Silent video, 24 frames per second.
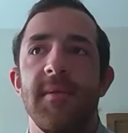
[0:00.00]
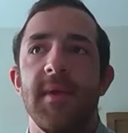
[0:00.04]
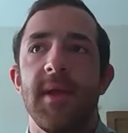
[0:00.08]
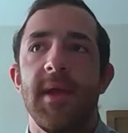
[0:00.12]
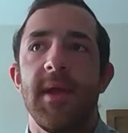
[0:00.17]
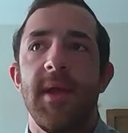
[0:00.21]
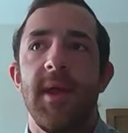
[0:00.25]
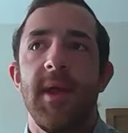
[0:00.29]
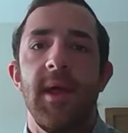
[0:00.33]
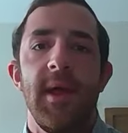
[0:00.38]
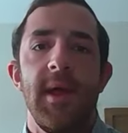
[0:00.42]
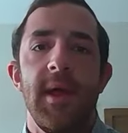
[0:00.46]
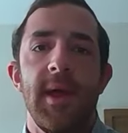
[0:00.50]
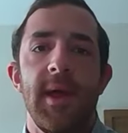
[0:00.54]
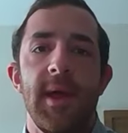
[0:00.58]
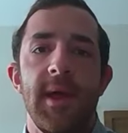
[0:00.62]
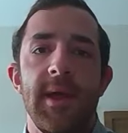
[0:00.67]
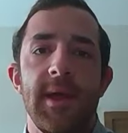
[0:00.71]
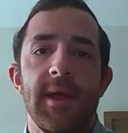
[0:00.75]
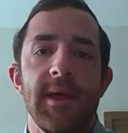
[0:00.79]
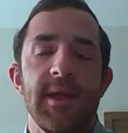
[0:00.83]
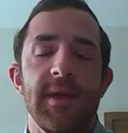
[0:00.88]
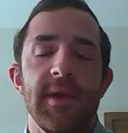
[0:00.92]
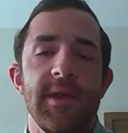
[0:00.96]
But
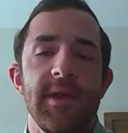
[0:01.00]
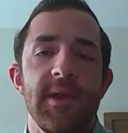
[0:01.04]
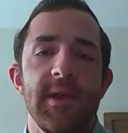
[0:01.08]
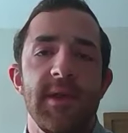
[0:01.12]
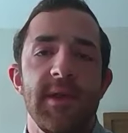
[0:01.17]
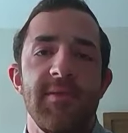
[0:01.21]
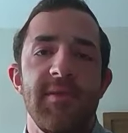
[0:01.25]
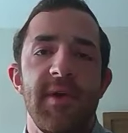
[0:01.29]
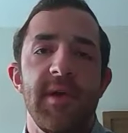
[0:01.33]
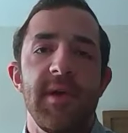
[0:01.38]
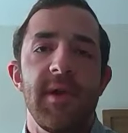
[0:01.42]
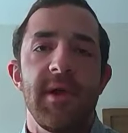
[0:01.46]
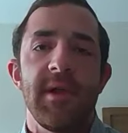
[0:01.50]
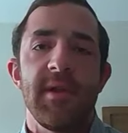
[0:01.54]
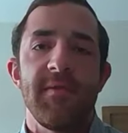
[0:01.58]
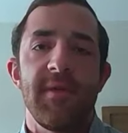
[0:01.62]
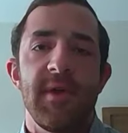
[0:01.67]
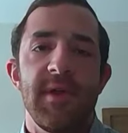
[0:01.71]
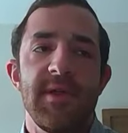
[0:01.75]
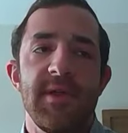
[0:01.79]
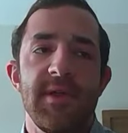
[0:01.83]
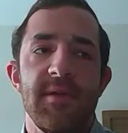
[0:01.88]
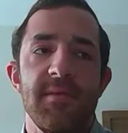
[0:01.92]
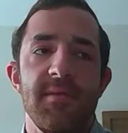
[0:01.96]
again, it's very
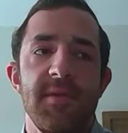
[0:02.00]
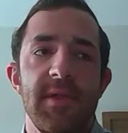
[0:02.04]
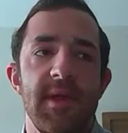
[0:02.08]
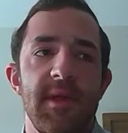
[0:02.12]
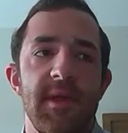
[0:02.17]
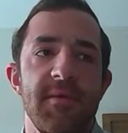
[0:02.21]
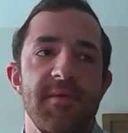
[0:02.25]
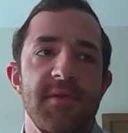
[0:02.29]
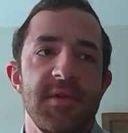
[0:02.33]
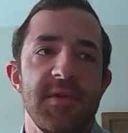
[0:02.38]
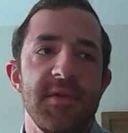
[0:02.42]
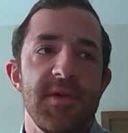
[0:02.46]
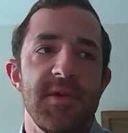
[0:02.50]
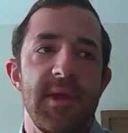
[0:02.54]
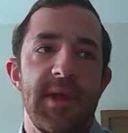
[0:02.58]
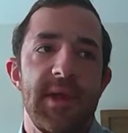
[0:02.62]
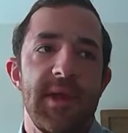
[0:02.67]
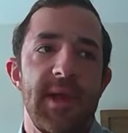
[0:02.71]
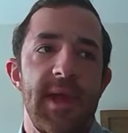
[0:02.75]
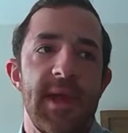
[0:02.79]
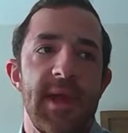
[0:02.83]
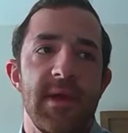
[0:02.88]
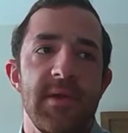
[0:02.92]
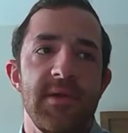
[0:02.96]
non-invasive. Think of it just like
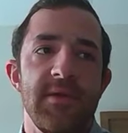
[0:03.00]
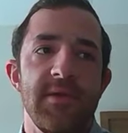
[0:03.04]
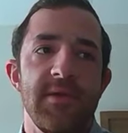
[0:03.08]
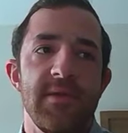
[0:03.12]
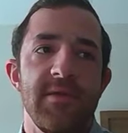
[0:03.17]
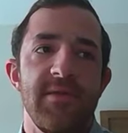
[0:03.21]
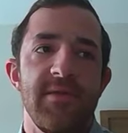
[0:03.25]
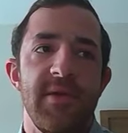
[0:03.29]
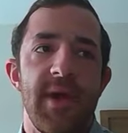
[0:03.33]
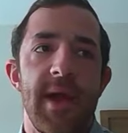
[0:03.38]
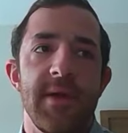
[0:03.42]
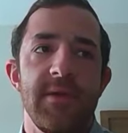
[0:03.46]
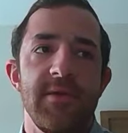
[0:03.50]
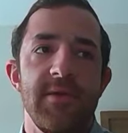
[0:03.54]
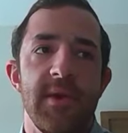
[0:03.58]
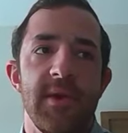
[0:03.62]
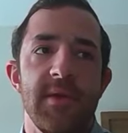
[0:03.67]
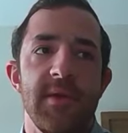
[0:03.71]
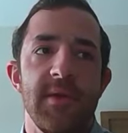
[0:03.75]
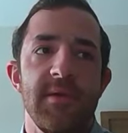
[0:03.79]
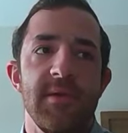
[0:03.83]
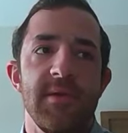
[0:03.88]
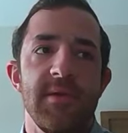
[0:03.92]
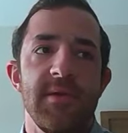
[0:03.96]
an extra frac
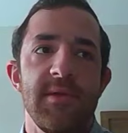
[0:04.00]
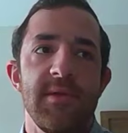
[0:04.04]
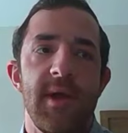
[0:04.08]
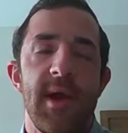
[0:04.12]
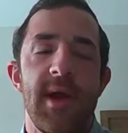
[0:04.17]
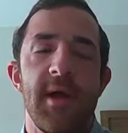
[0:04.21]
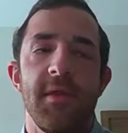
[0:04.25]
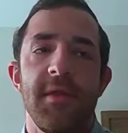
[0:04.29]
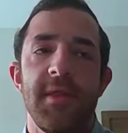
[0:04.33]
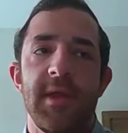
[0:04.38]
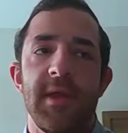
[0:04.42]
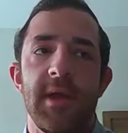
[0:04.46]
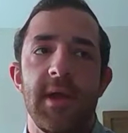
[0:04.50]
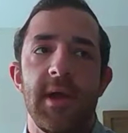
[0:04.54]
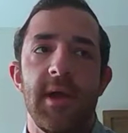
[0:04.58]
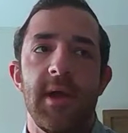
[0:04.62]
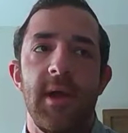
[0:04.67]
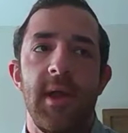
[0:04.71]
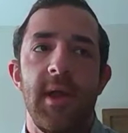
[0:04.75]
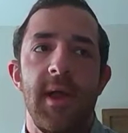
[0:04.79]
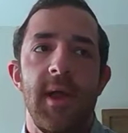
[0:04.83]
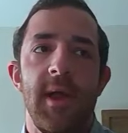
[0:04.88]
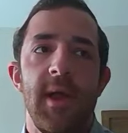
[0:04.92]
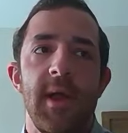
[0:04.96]
transducer out
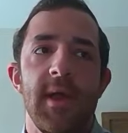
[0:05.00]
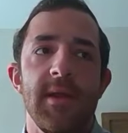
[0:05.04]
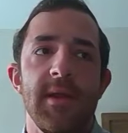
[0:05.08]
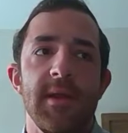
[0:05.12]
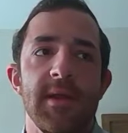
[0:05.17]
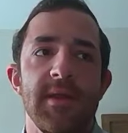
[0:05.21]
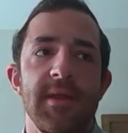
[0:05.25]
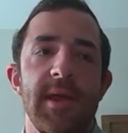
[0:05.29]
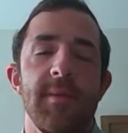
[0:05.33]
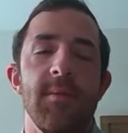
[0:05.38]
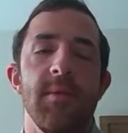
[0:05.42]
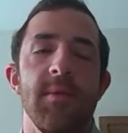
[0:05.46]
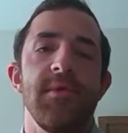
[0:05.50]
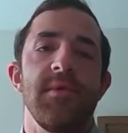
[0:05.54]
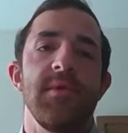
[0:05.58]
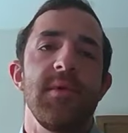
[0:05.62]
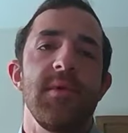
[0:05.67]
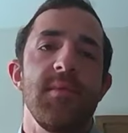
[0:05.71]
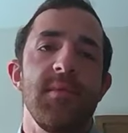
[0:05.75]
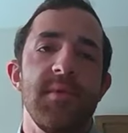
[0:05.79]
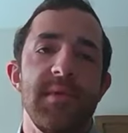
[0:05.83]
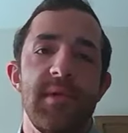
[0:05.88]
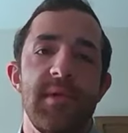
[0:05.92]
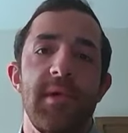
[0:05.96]
there that is able
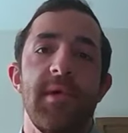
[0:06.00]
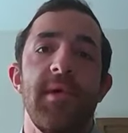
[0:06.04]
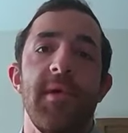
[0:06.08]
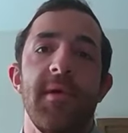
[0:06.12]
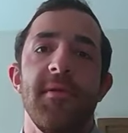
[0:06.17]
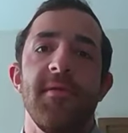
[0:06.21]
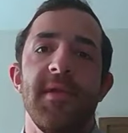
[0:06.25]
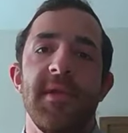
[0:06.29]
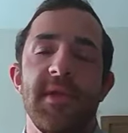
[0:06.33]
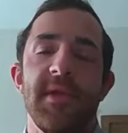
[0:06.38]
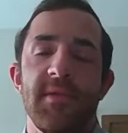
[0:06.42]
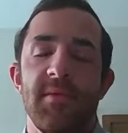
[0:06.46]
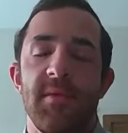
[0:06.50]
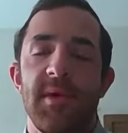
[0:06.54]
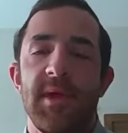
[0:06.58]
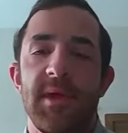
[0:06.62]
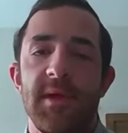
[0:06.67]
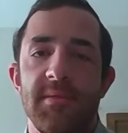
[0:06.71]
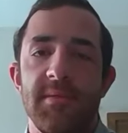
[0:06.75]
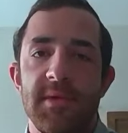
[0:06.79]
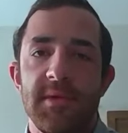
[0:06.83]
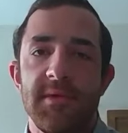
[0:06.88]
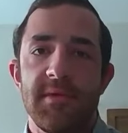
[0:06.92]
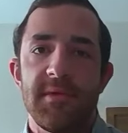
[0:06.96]
to observe these
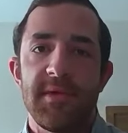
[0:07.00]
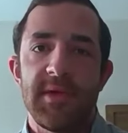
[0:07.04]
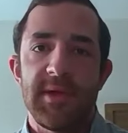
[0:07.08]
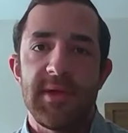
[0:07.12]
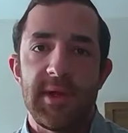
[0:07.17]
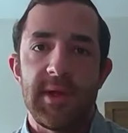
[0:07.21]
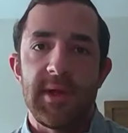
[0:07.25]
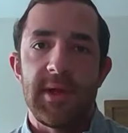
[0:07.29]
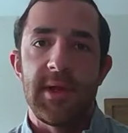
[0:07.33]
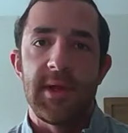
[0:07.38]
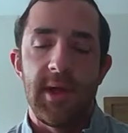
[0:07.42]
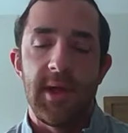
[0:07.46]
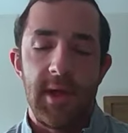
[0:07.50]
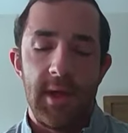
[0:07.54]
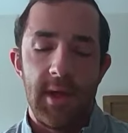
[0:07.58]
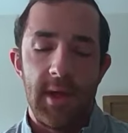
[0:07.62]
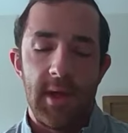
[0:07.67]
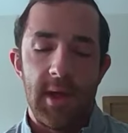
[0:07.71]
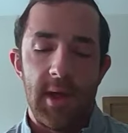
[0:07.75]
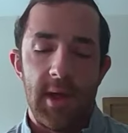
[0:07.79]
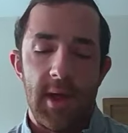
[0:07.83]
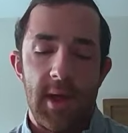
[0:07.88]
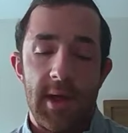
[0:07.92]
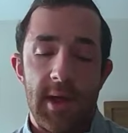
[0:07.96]
waves that you're sending
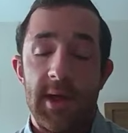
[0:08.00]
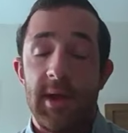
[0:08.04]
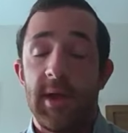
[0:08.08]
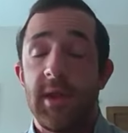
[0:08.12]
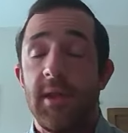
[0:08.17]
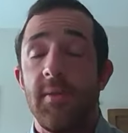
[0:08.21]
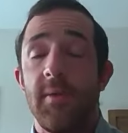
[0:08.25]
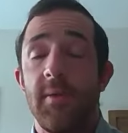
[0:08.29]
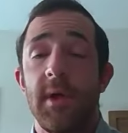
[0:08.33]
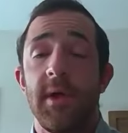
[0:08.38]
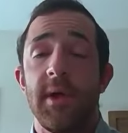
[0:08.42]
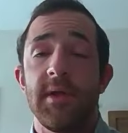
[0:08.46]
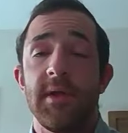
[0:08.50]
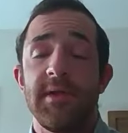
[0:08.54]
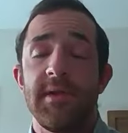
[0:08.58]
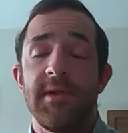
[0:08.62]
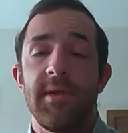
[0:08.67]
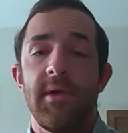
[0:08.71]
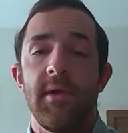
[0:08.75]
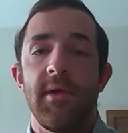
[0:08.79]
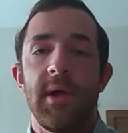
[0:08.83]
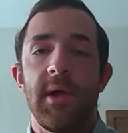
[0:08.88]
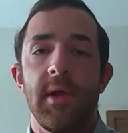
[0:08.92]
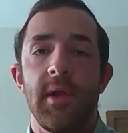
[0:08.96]
in the well as you're
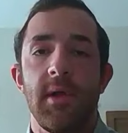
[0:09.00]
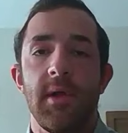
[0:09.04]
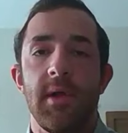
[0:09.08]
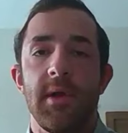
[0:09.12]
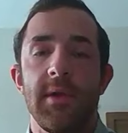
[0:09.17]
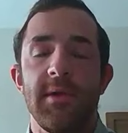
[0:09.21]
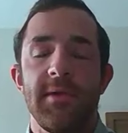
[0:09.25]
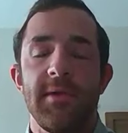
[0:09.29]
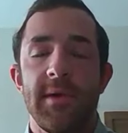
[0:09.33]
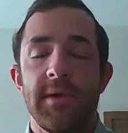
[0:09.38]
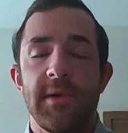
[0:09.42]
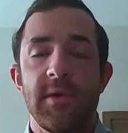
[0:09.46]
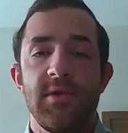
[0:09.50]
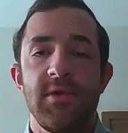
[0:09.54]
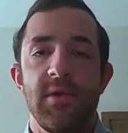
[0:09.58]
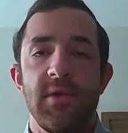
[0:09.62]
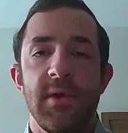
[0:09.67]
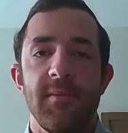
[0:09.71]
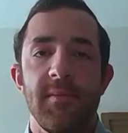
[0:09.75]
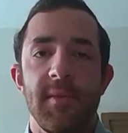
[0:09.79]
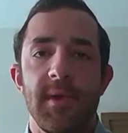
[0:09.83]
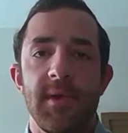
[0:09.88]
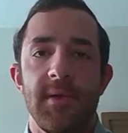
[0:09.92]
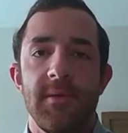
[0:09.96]
going along during the
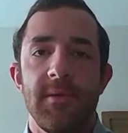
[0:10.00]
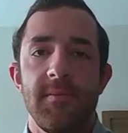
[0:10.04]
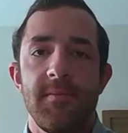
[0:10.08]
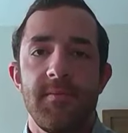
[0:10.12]
treatment.